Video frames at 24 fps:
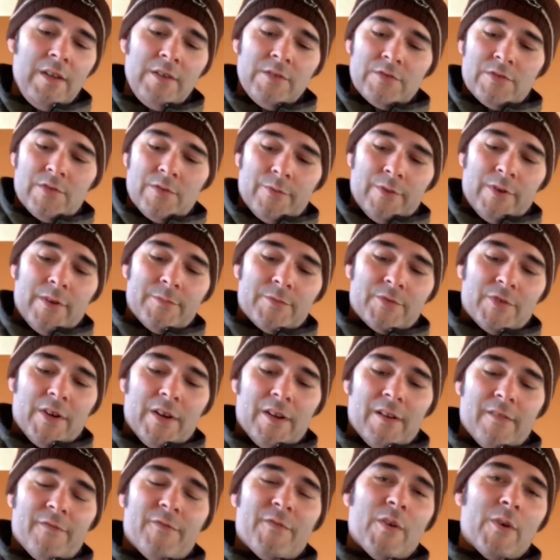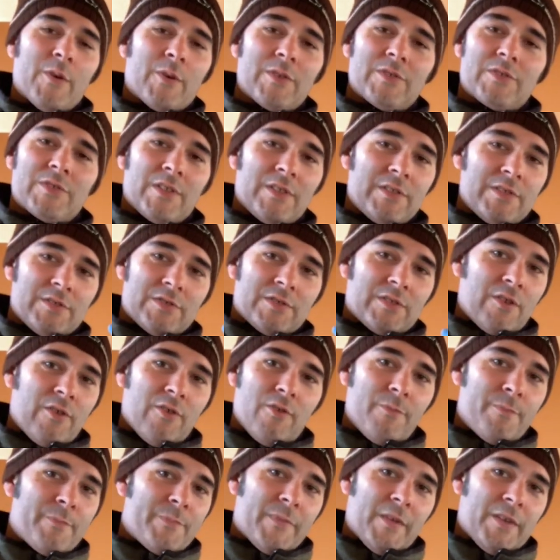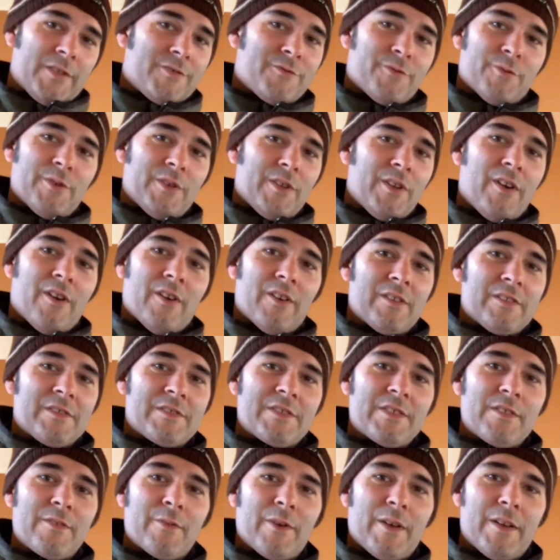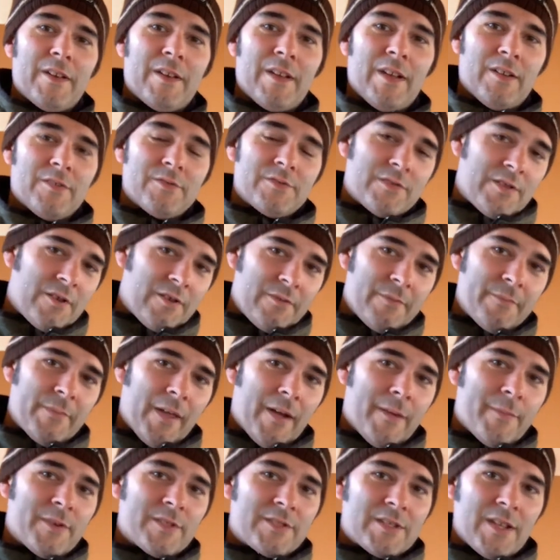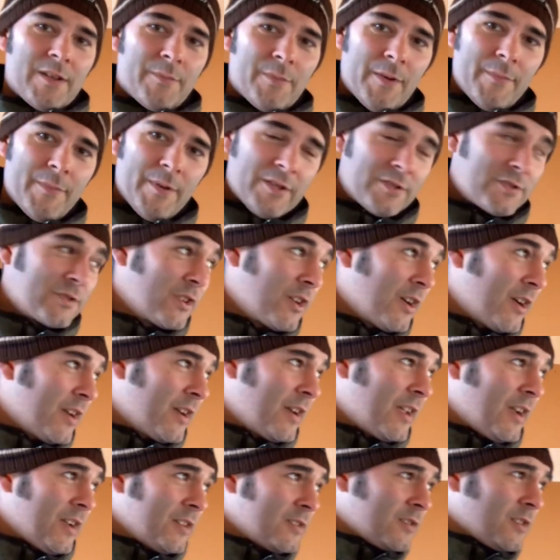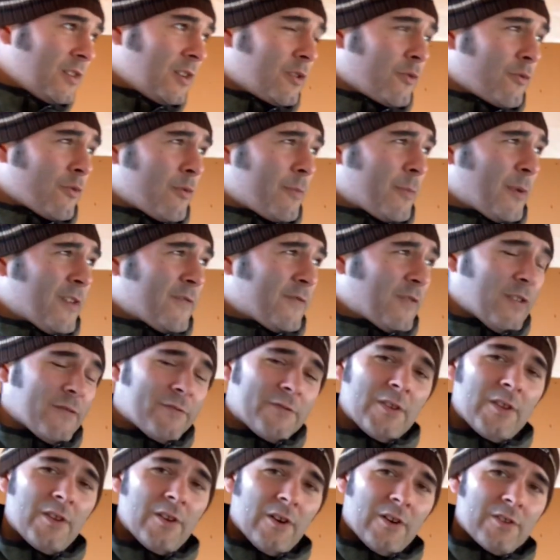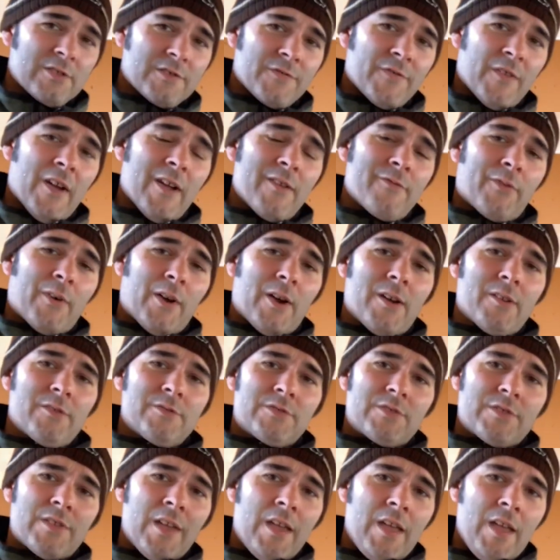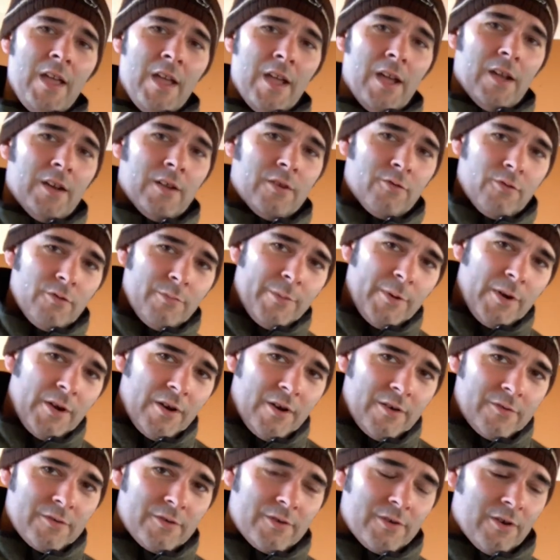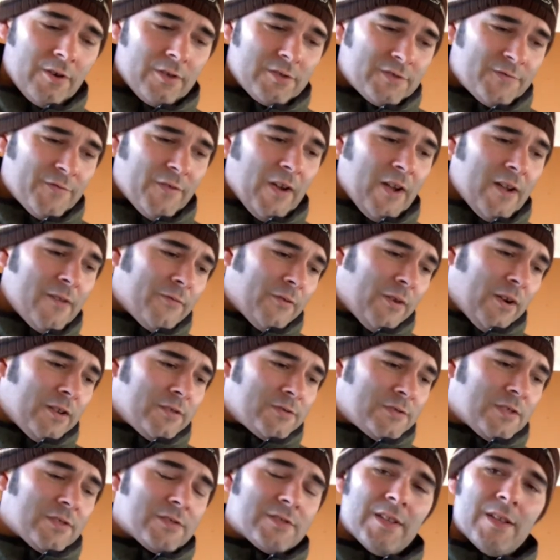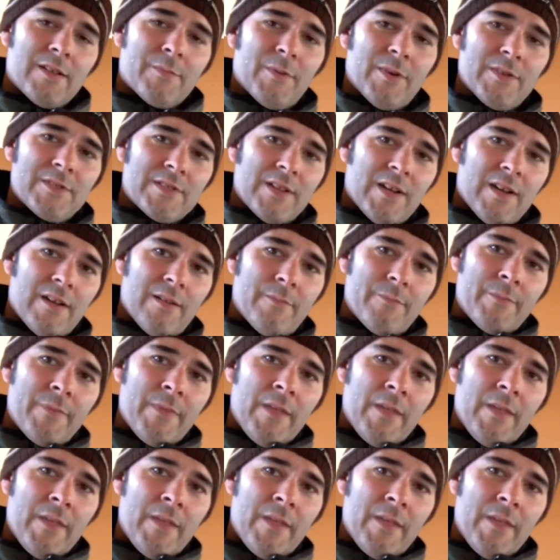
So when I'm trying to focus on the scope, it's really hard to see right now. So I'm going to take my best shot at a group at 50 yards, 5 rounds, and a group at 100 yards, 5 rounds. I'll take my time.